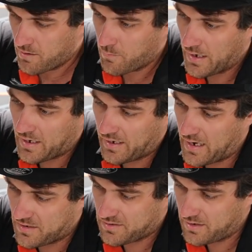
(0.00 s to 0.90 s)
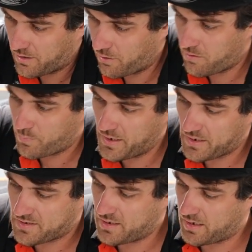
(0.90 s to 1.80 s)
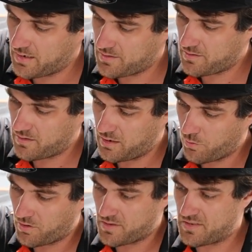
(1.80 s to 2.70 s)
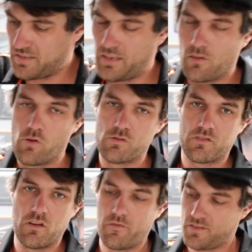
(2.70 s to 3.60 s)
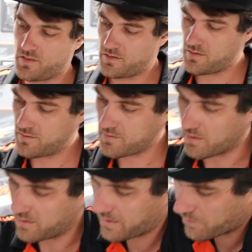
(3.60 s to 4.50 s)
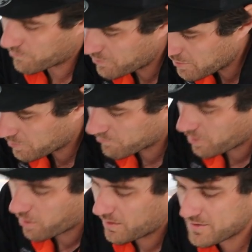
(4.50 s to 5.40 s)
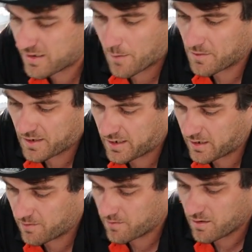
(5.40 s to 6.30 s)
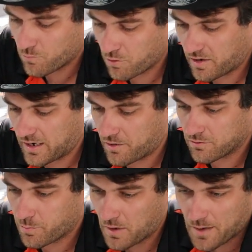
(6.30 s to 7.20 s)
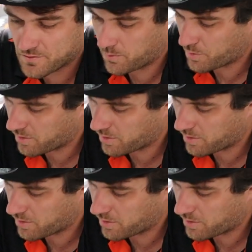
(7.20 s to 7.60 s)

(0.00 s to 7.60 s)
mark it out, stick it on. The biggest thing is you want it to stick all surfaces, so give it a real good roll. These that come in the kit, wooden handle, absolutely